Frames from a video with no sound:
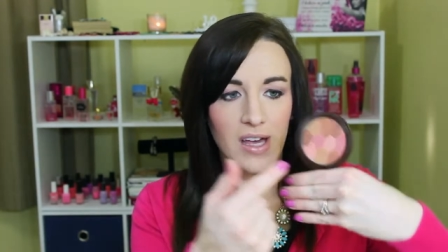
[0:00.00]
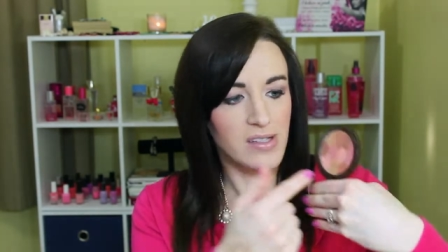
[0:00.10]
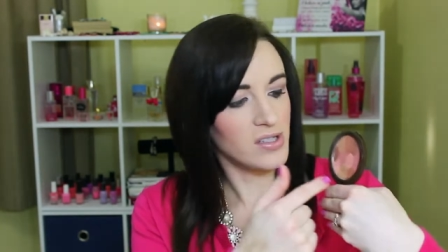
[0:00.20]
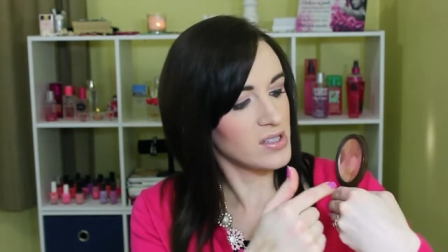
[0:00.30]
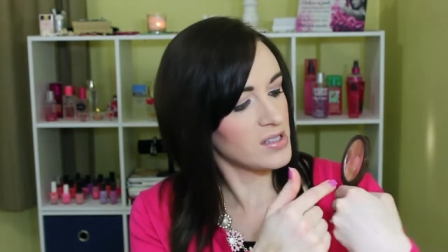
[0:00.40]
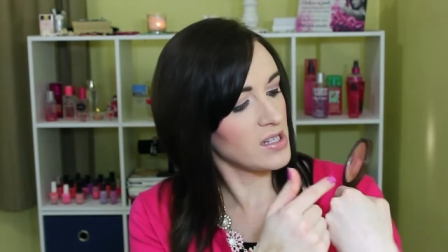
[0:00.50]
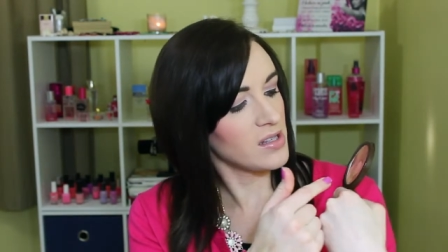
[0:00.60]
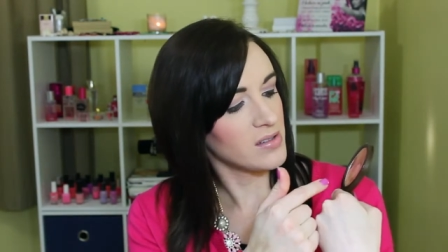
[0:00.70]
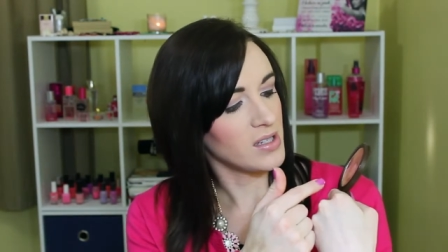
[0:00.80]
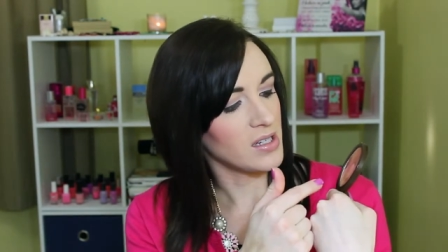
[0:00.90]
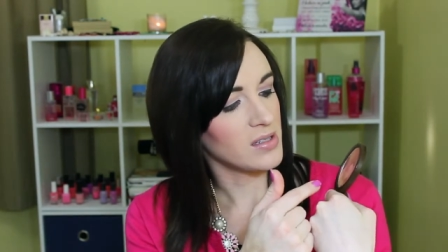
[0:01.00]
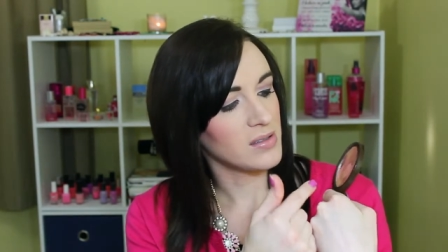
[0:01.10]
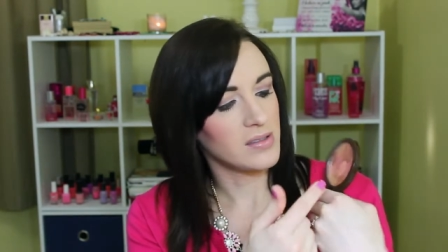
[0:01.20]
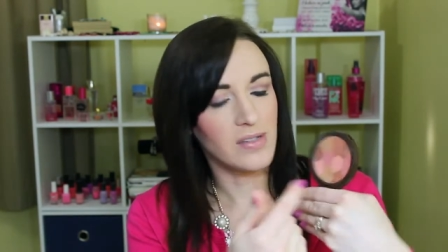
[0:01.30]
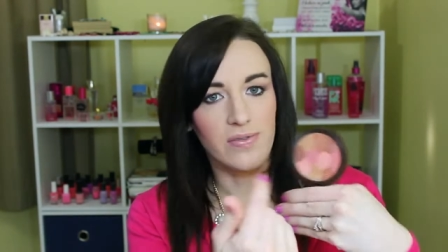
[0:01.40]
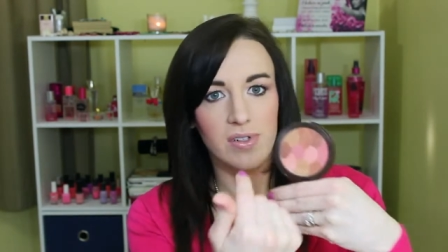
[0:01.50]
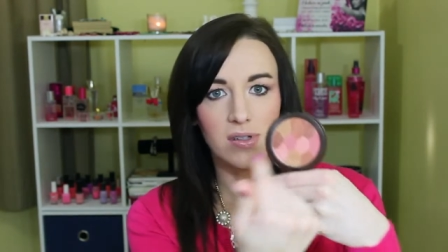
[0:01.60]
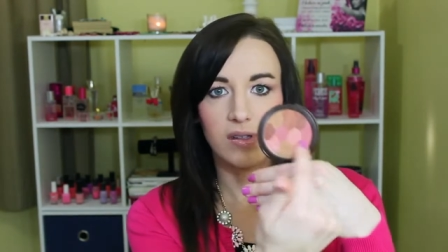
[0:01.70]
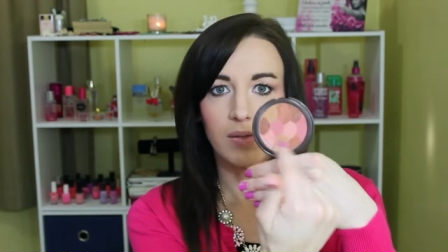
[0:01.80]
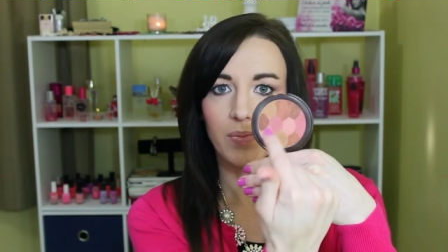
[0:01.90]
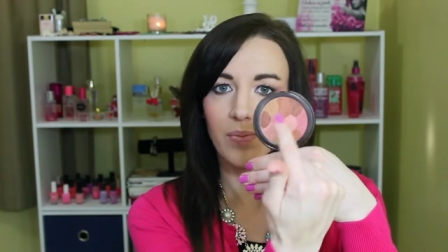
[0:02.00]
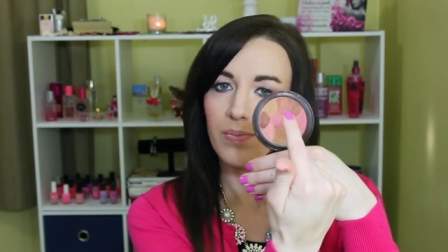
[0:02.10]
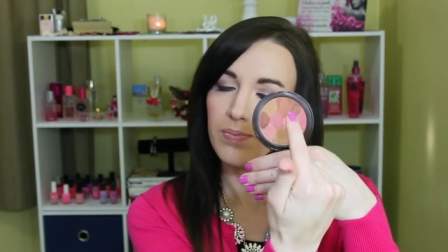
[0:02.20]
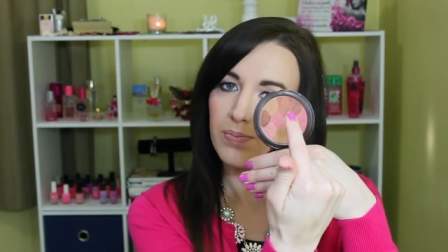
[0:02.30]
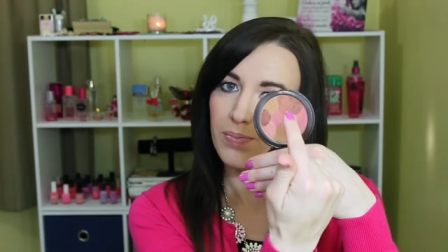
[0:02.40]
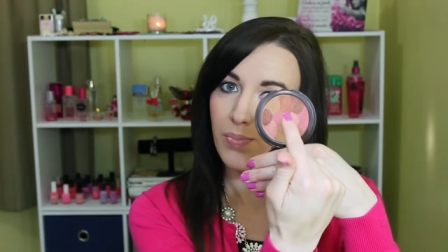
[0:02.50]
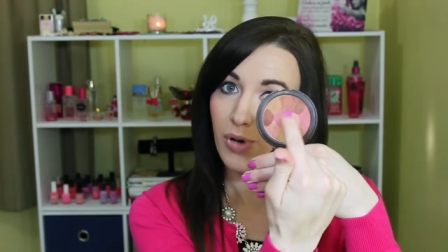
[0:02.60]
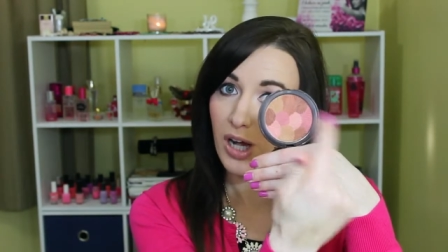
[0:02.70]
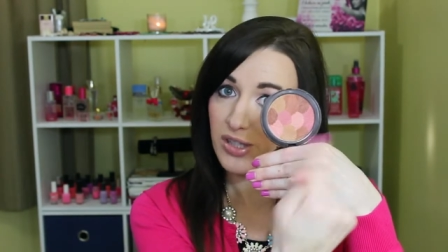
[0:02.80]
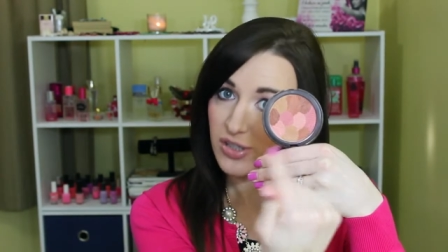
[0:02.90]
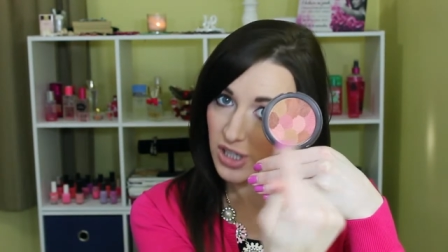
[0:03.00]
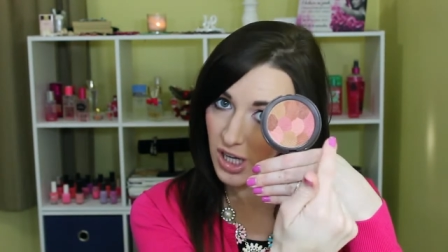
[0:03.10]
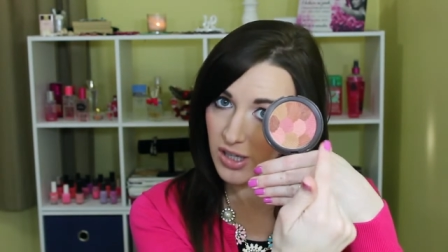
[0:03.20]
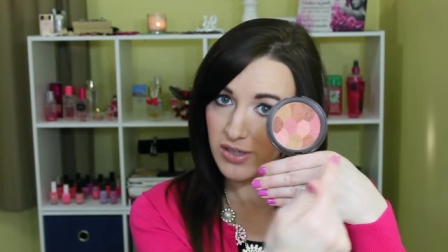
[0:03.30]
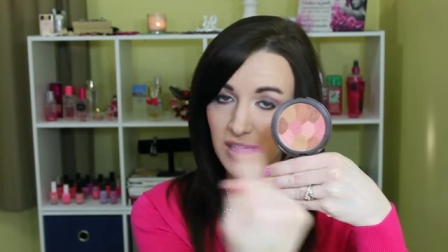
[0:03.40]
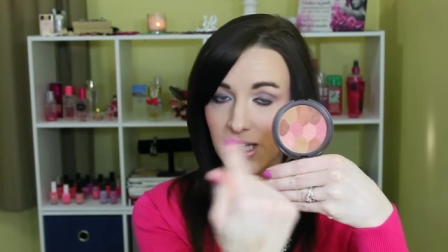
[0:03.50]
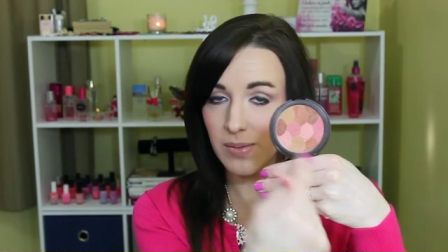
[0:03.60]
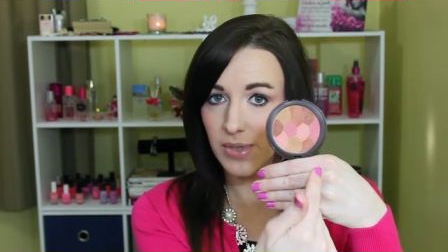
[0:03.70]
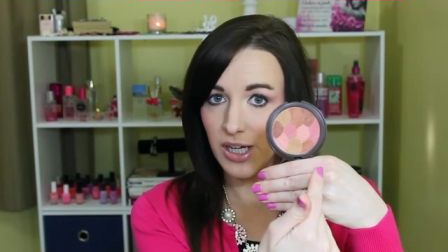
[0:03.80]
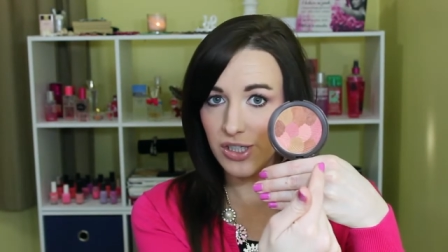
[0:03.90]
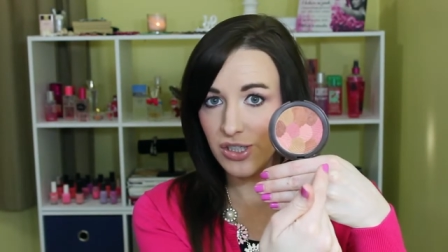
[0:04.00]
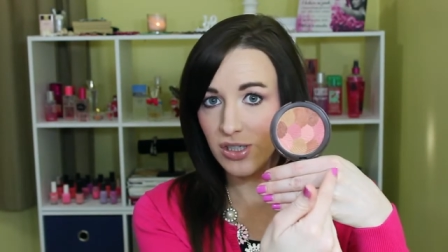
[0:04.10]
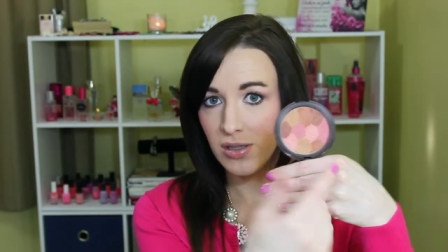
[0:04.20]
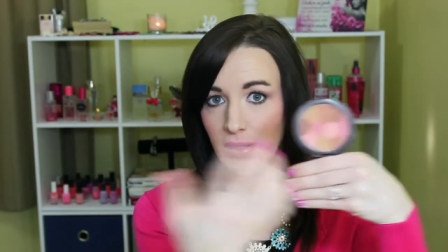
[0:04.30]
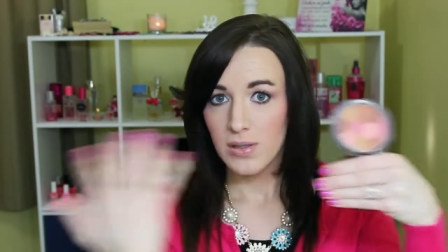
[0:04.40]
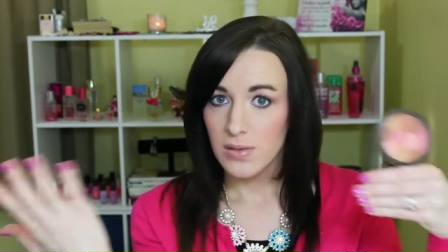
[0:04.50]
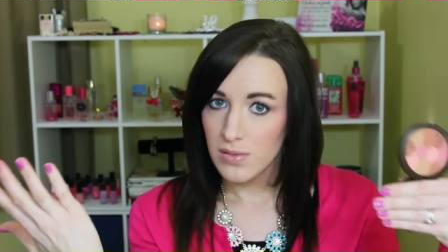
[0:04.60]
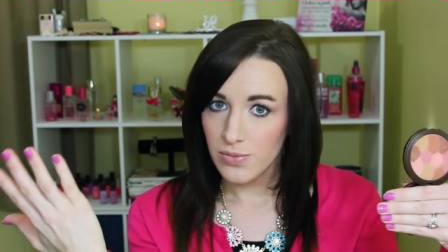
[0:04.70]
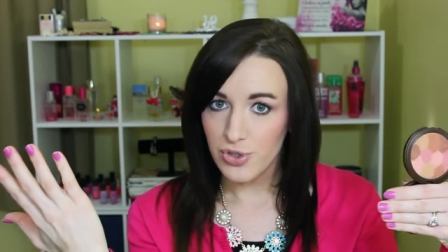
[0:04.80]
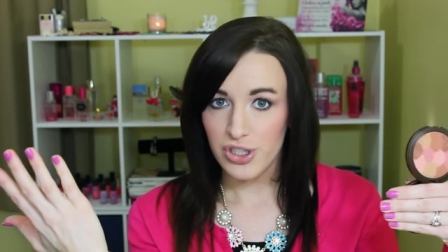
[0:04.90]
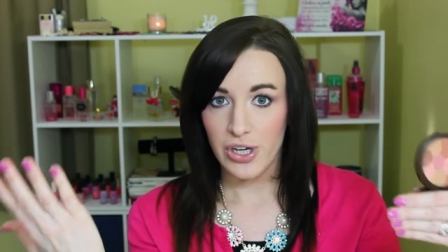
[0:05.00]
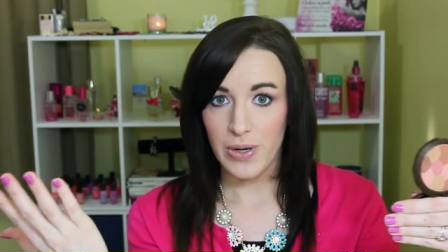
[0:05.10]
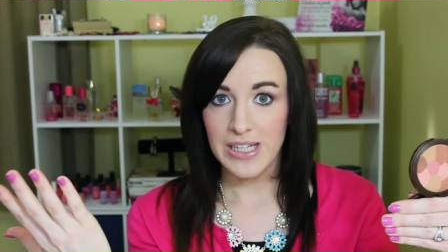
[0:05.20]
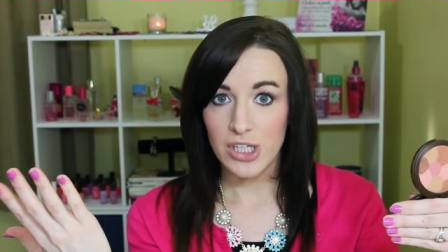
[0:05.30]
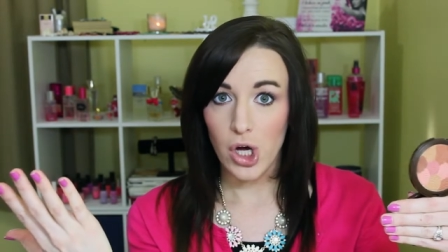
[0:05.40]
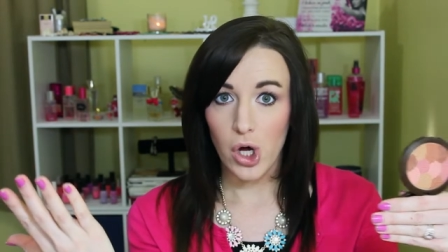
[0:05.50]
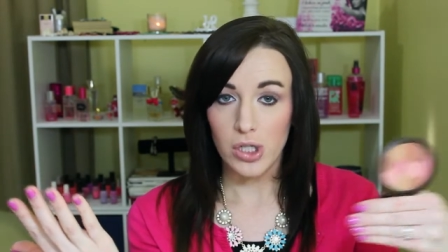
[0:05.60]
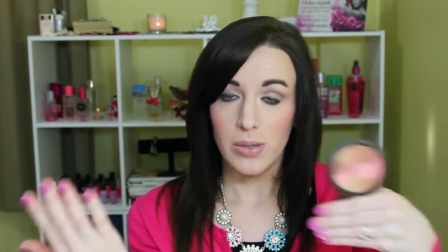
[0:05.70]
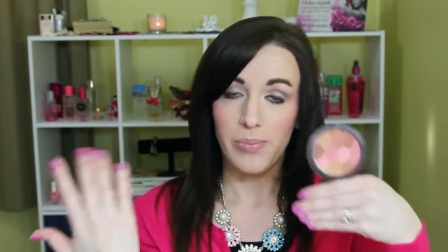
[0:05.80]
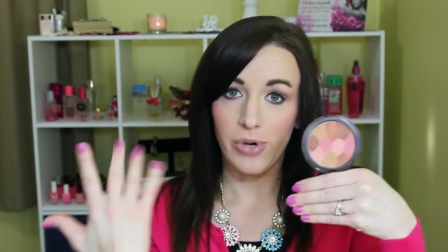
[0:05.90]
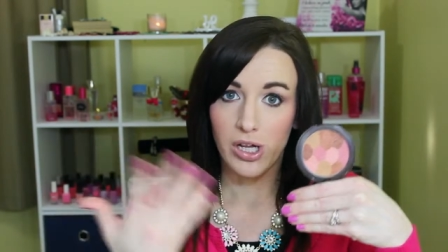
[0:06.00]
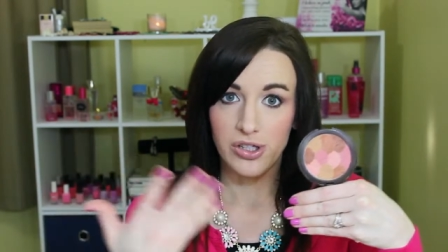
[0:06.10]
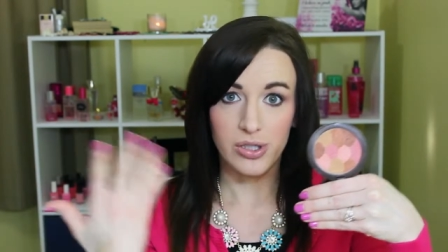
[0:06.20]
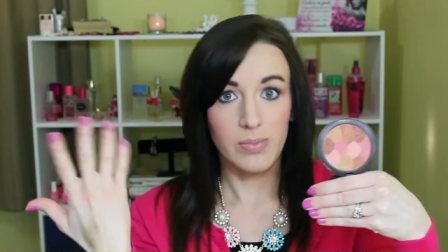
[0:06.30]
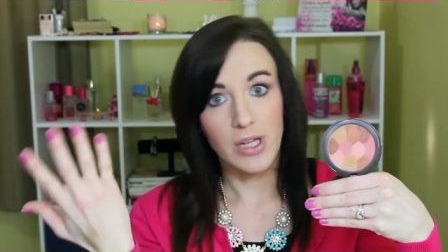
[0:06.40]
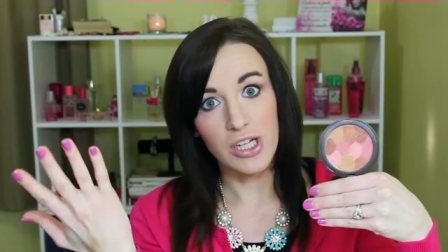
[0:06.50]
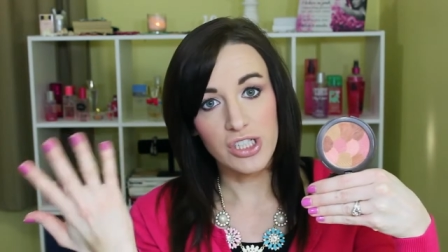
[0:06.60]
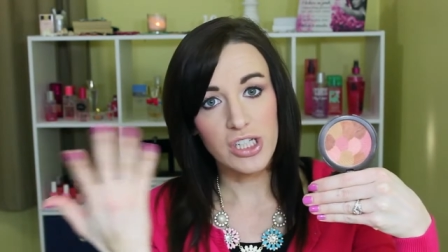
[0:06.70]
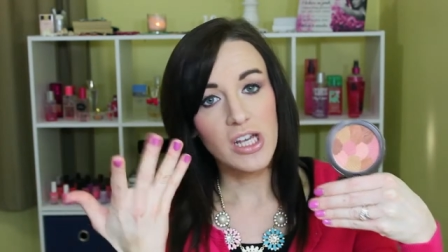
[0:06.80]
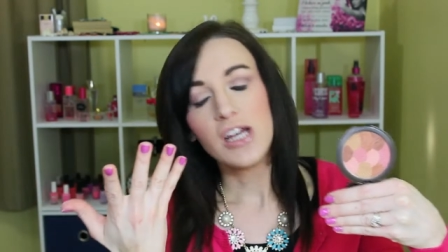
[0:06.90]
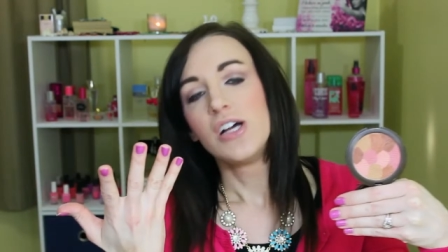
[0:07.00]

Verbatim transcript: as you can see, there's like different, the bronzer colors and the blush, which is why it's called Bronzer Blush.